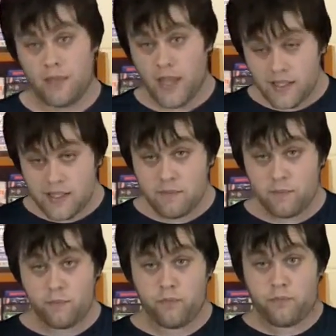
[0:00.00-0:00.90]
that's
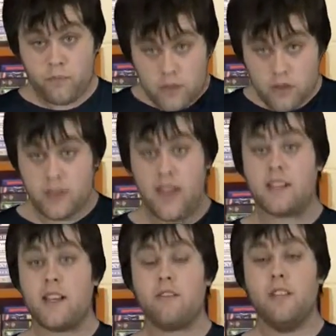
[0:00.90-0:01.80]

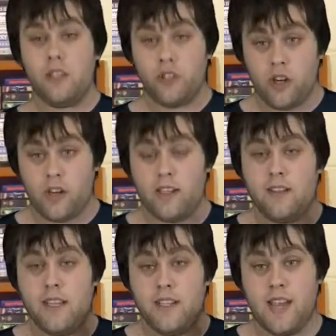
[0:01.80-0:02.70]
that's actually
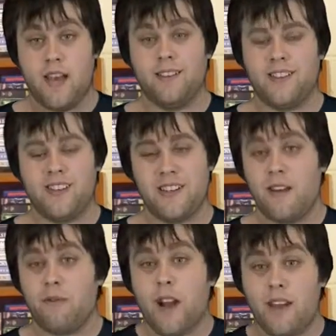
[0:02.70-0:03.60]
shockingly intelligent
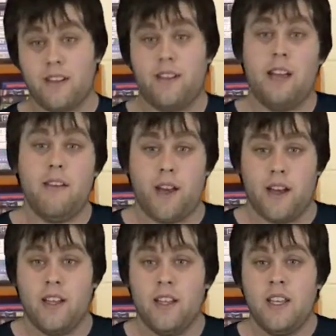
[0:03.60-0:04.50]
and rather clever.